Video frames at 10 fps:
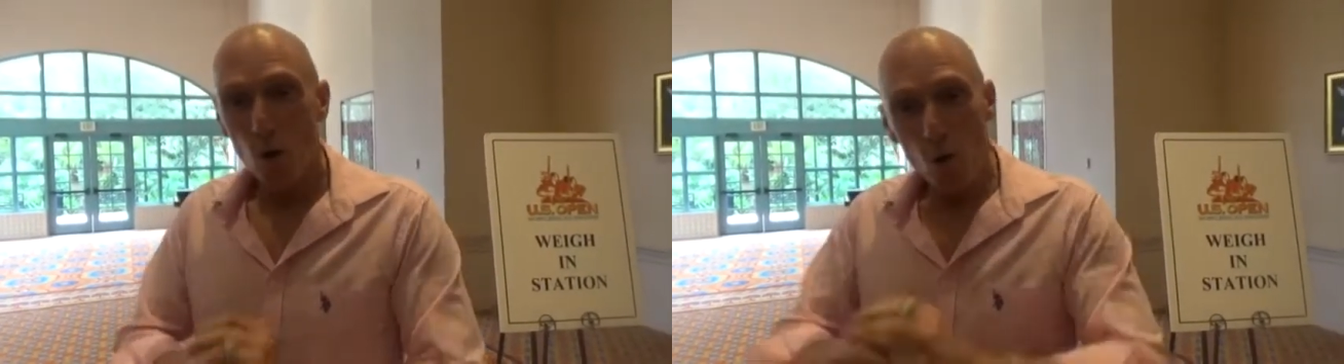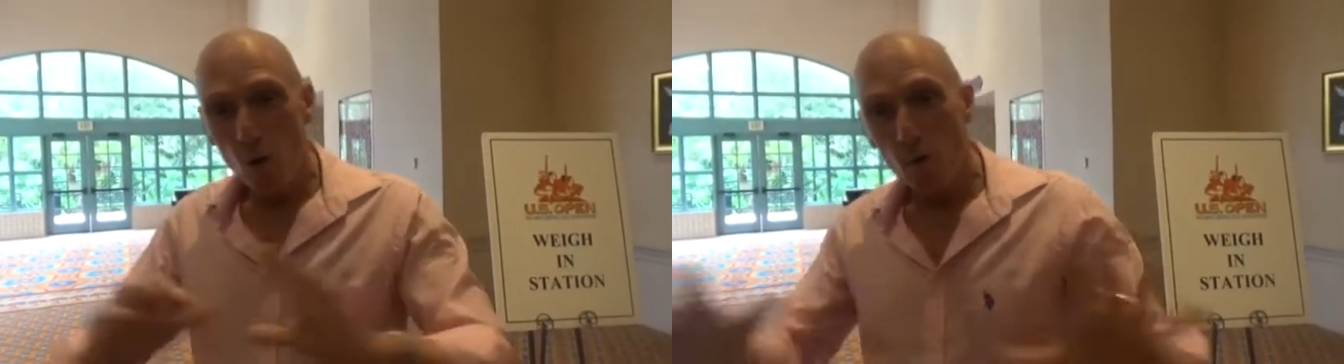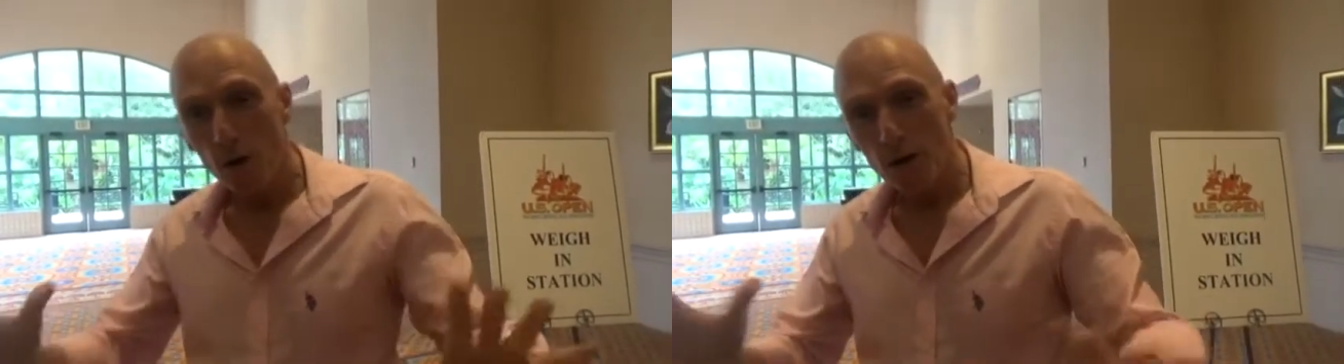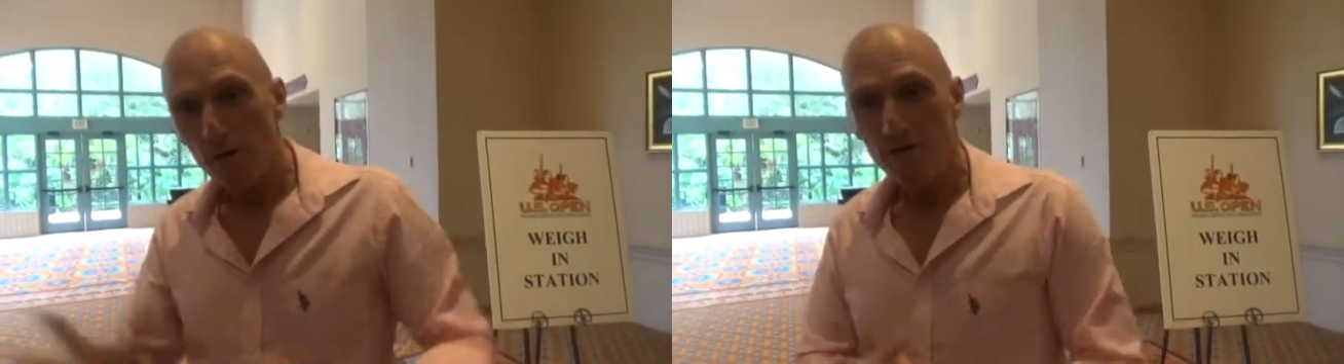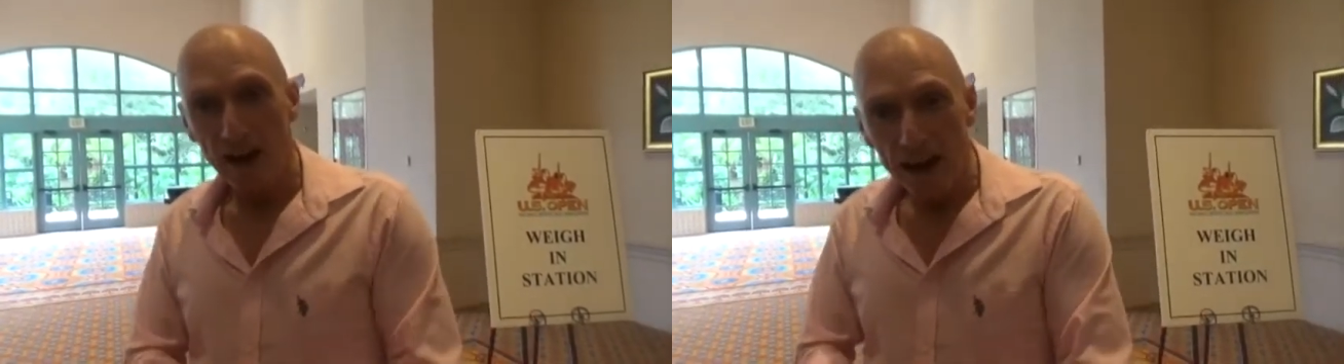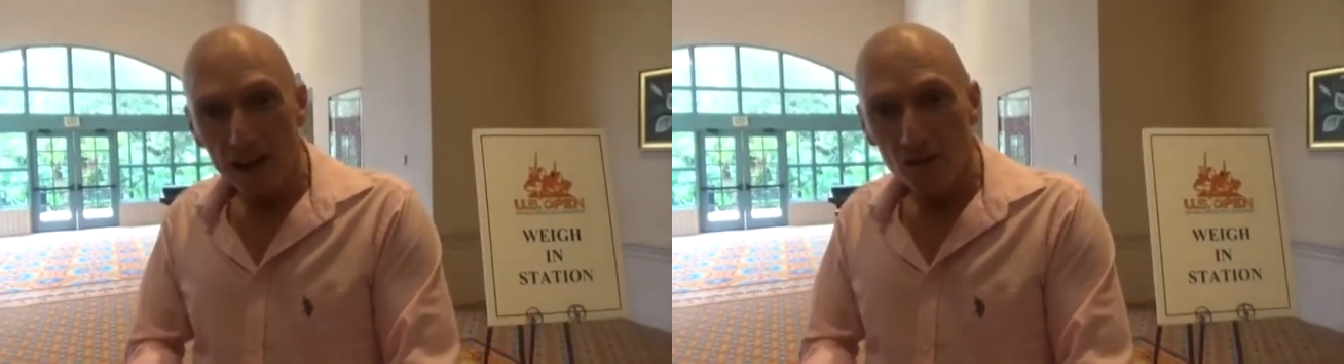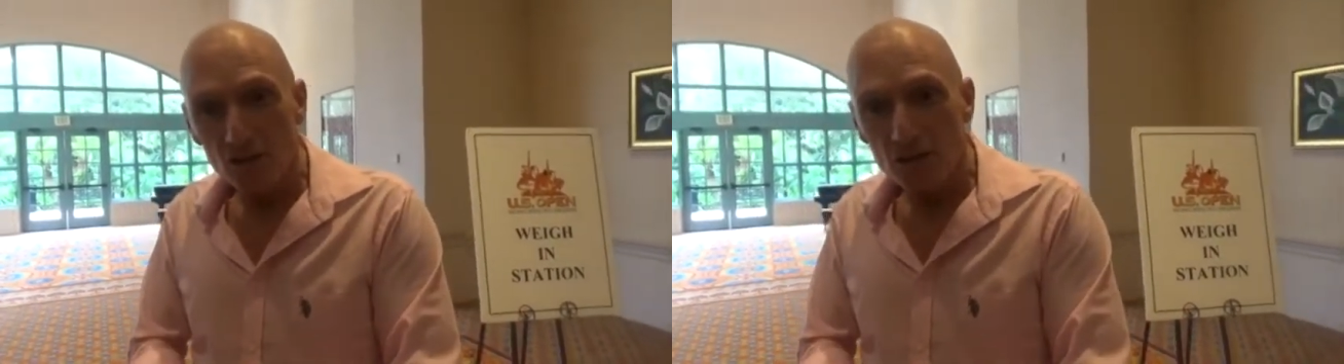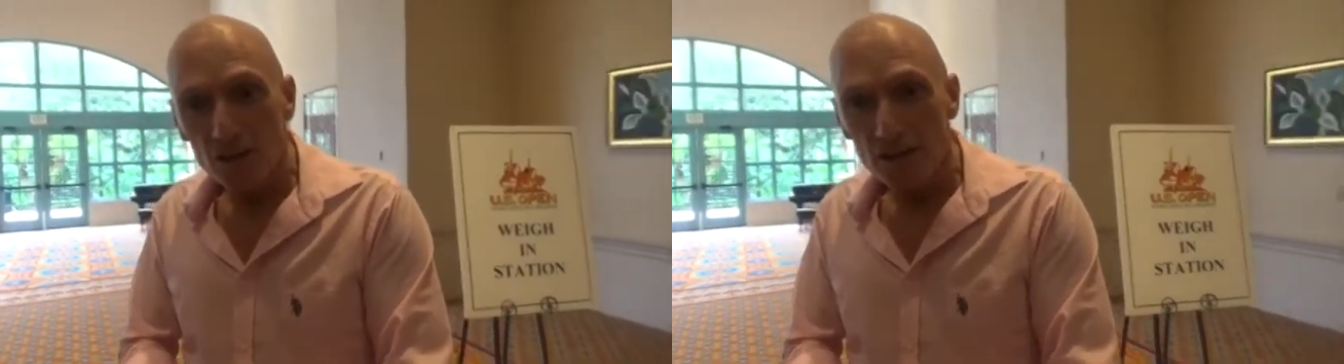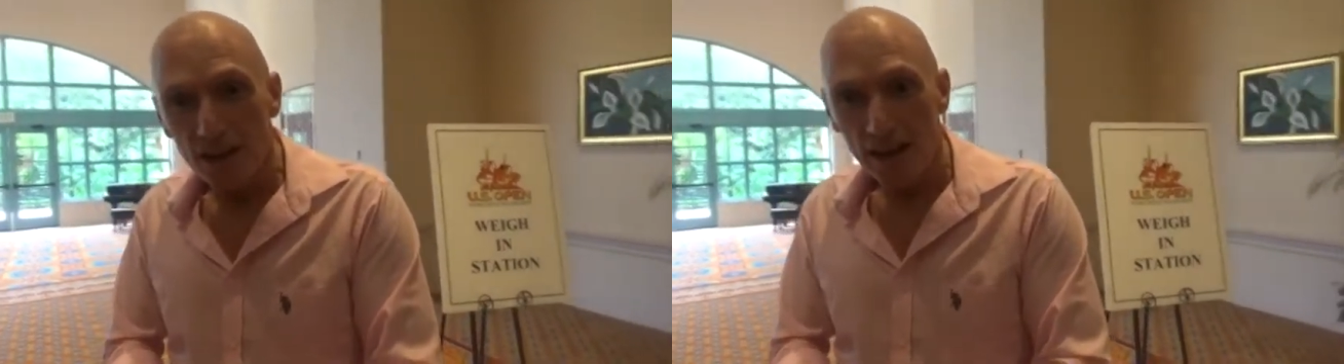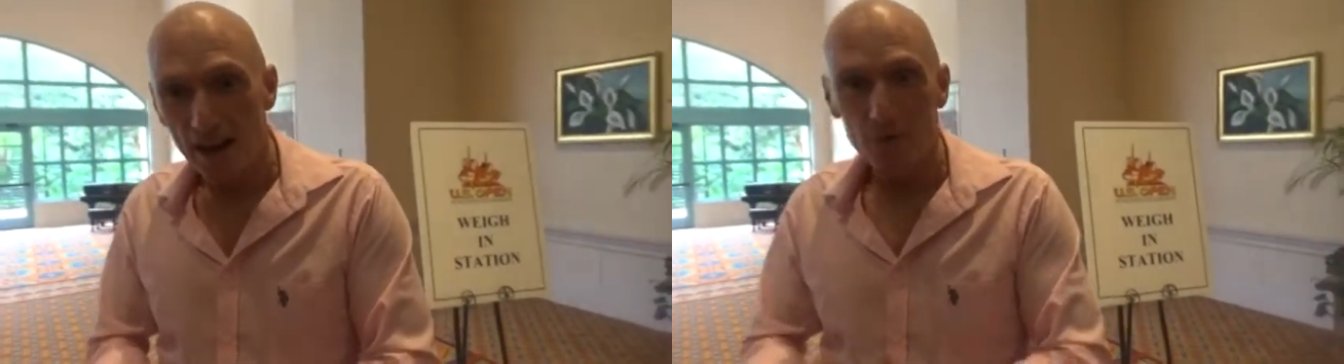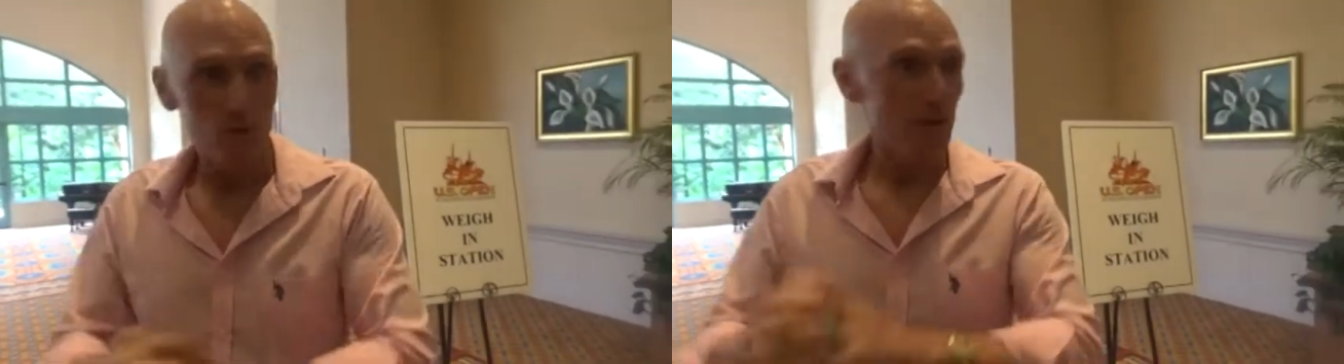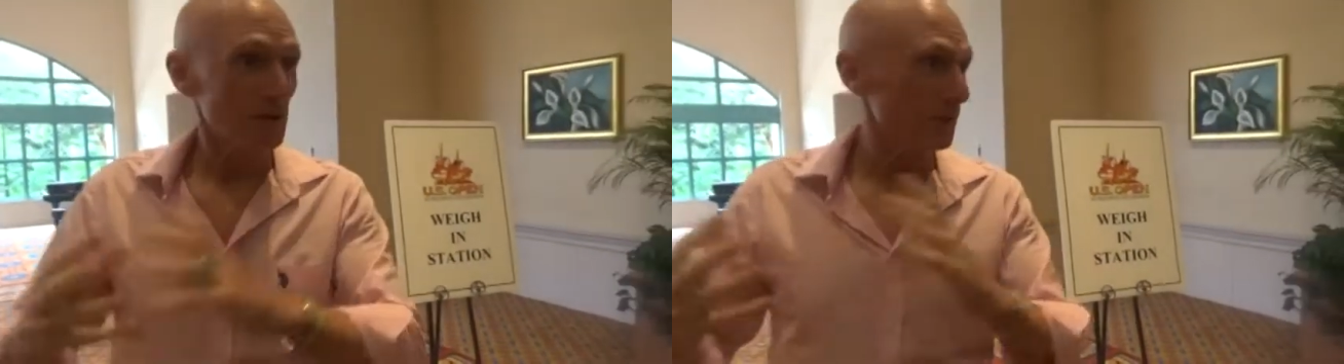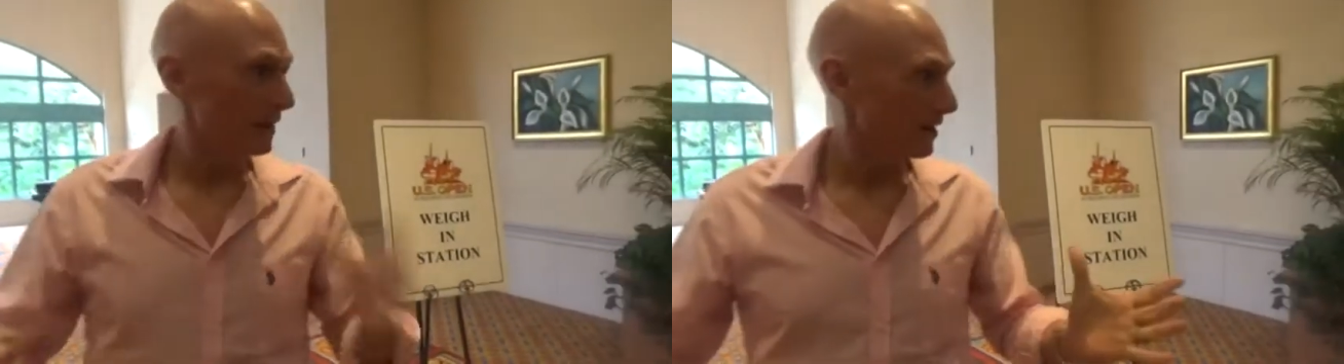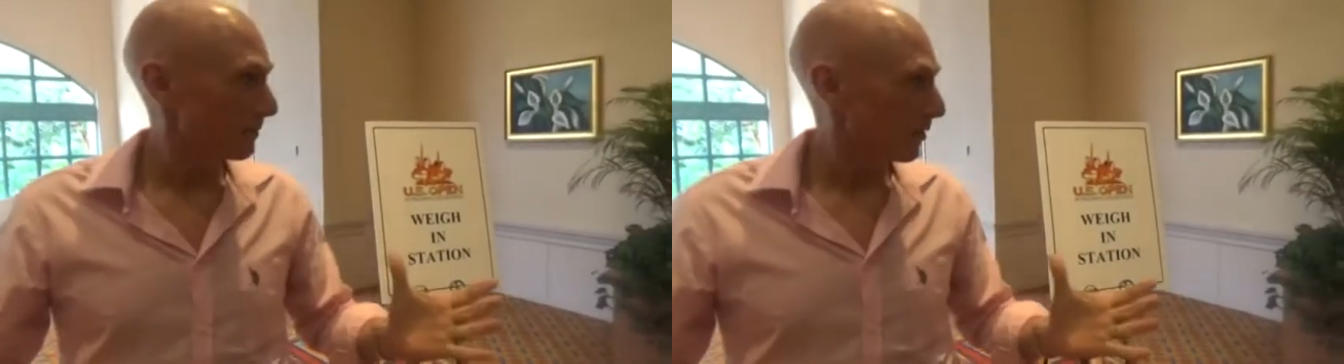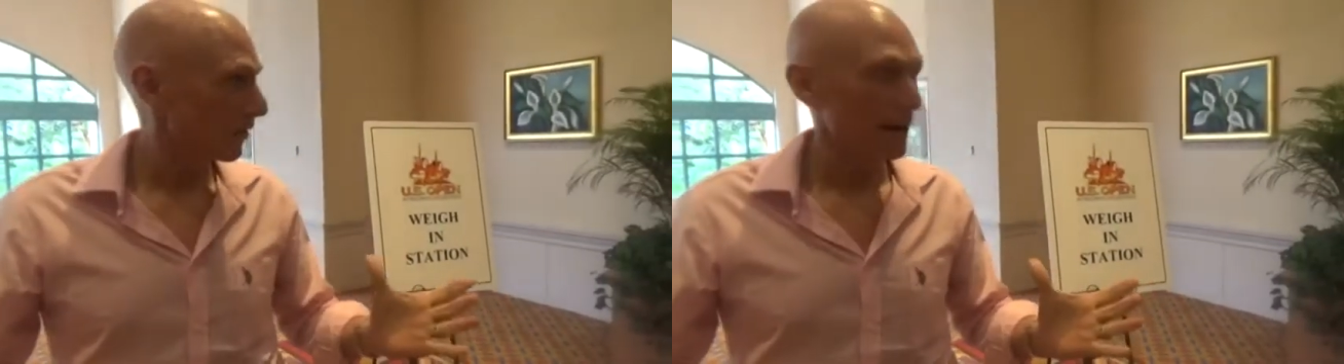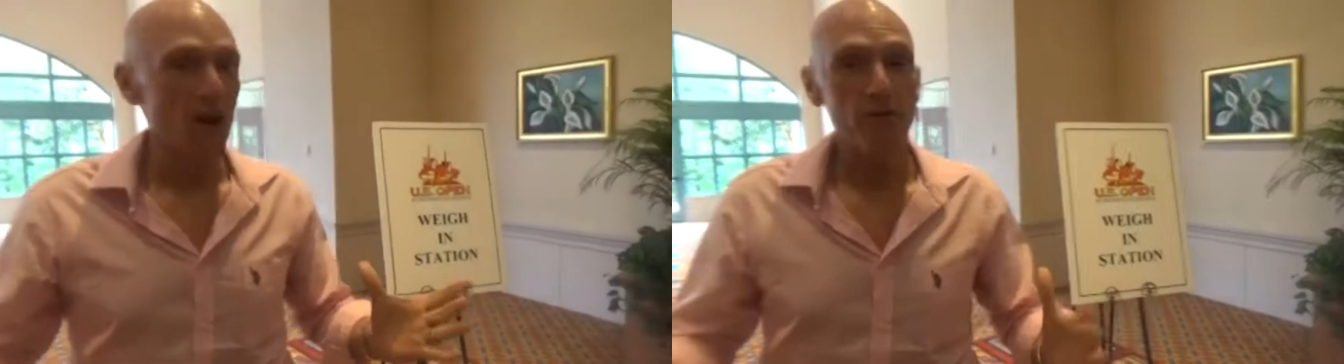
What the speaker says: All my faves, once I've been in America here,